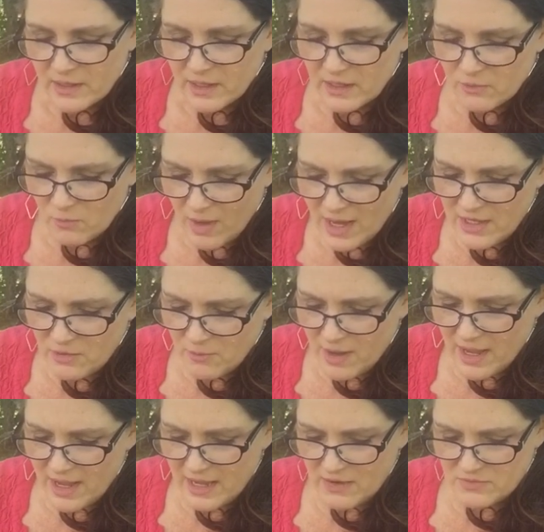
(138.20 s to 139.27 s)
And why do
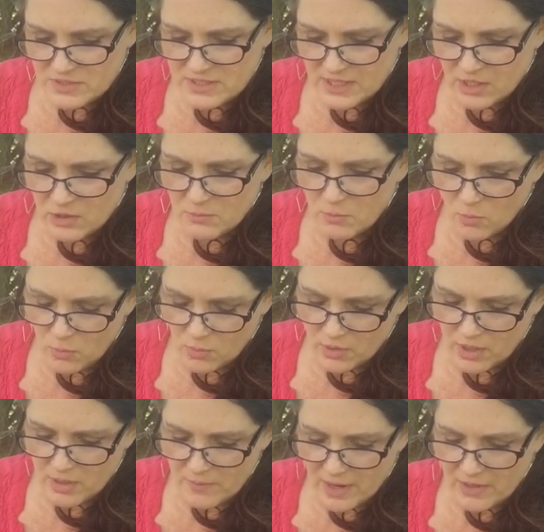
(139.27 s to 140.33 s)
I have to tell
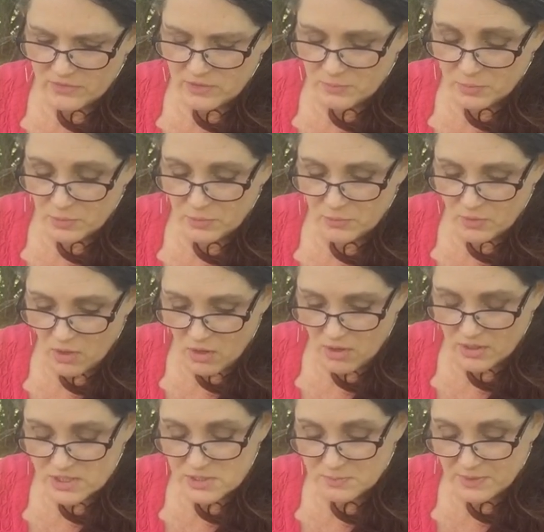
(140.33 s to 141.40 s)
more about the blue
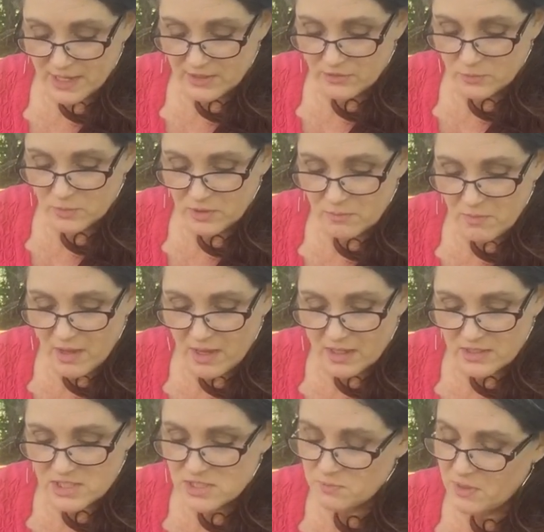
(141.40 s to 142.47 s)
car splattered with
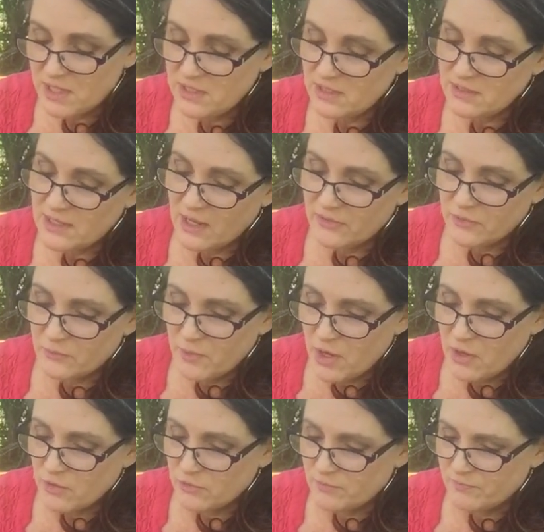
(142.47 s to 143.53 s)
mud speeding down the
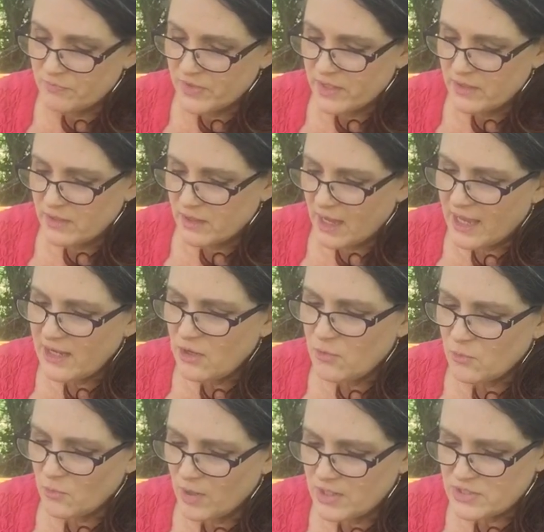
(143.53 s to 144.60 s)
road? I
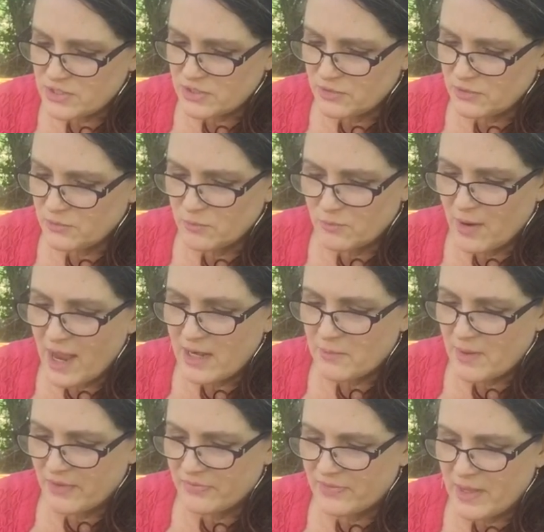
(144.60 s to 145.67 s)
don't want to write
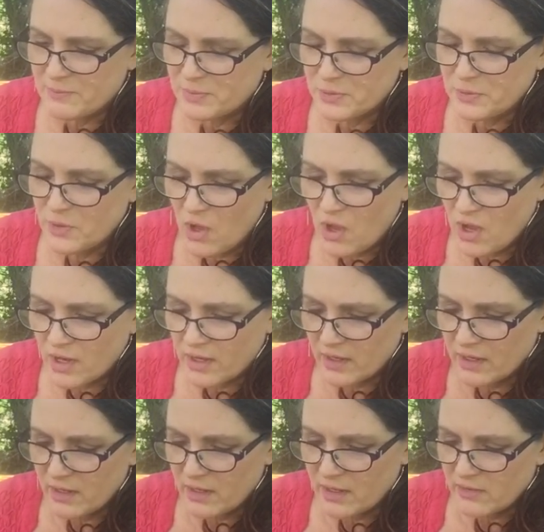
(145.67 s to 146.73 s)
about that blue car
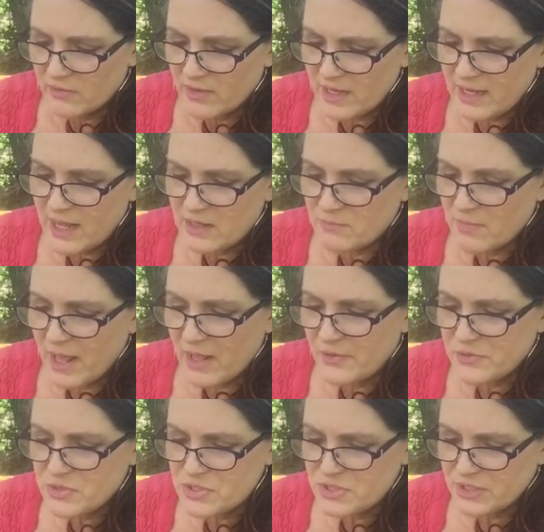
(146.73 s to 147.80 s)
that had
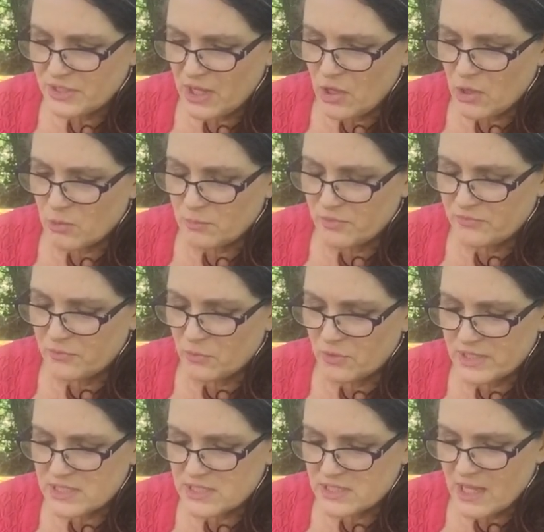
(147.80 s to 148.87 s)
miles to go before
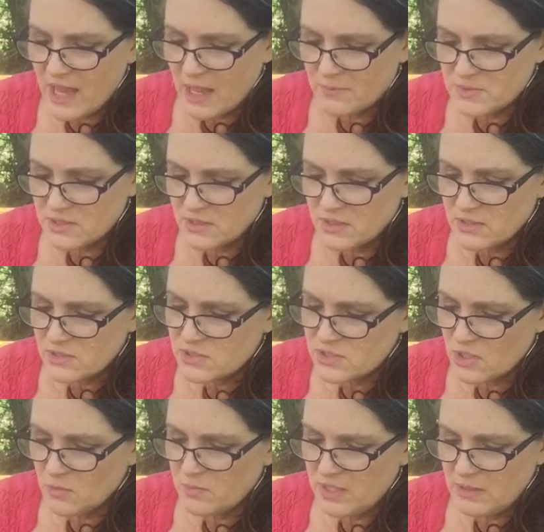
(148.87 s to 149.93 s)
it slept,
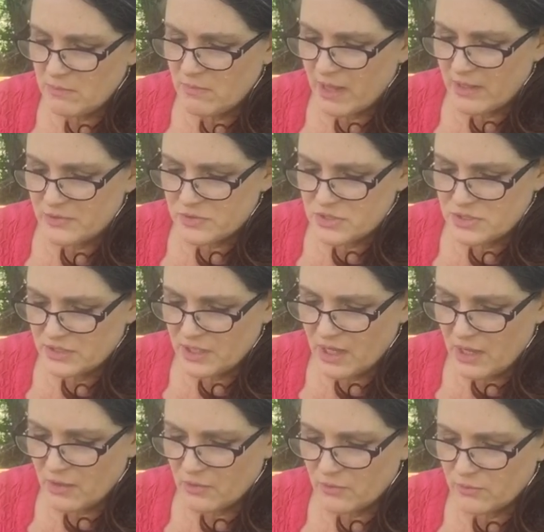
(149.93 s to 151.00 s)
so many miles to
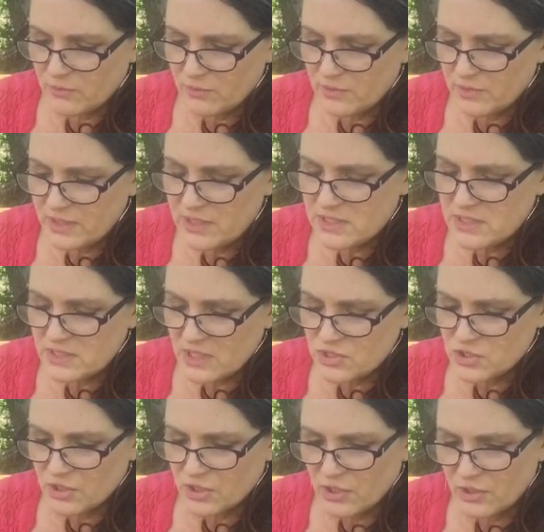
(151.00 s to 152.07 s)
go, in
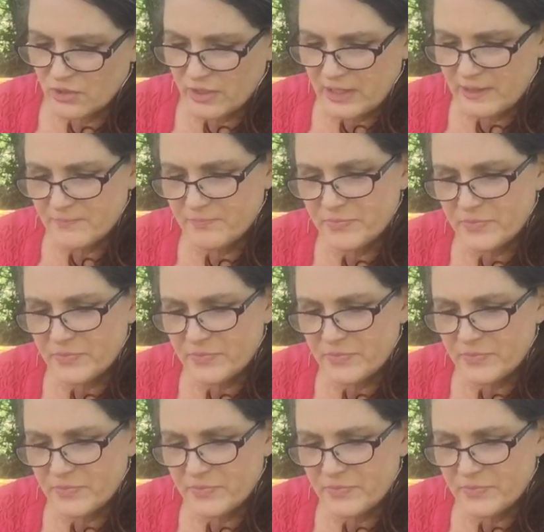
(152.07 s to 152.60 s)
such a hurry.